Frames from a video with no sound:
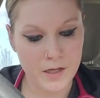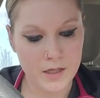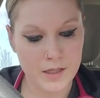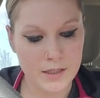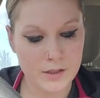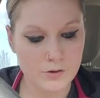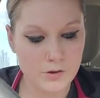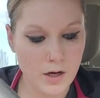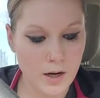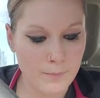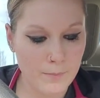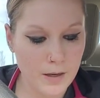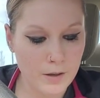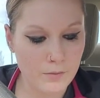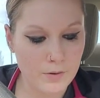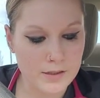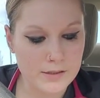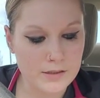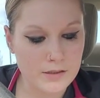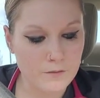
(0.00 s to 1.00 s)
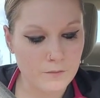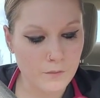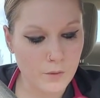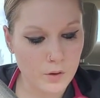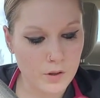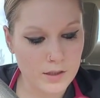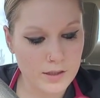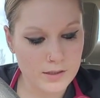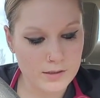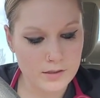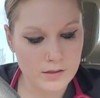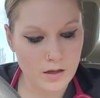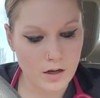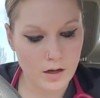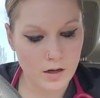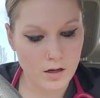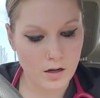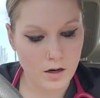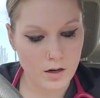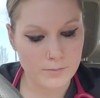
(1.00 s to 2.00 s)
He dropped my wrist and folded his
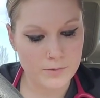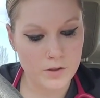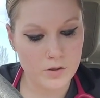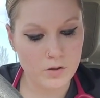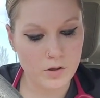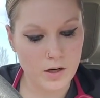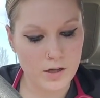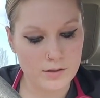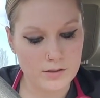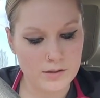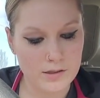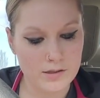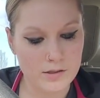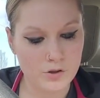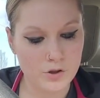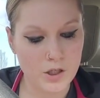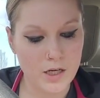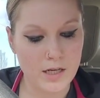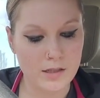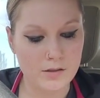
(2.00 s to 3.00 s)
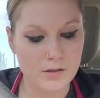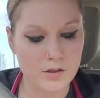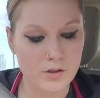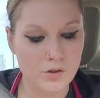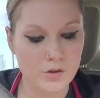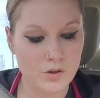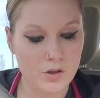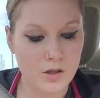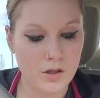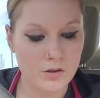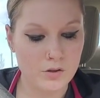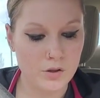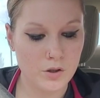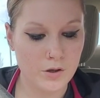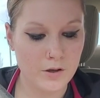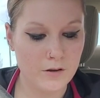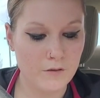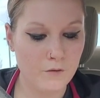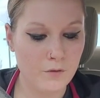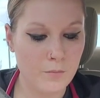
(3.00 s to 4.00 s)
arms across his chest,
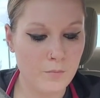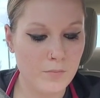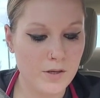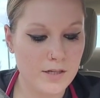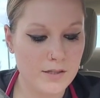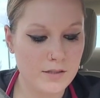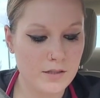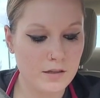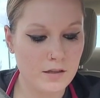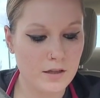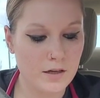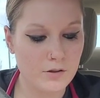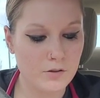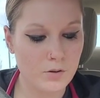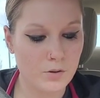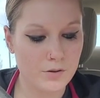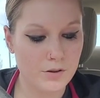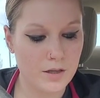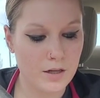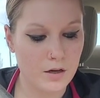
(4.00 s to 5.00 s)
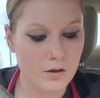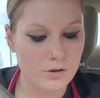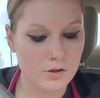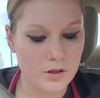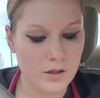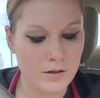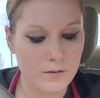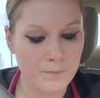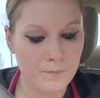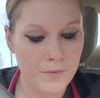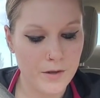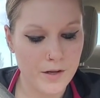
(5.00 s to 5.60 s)
turning from me to glare toward the ocean.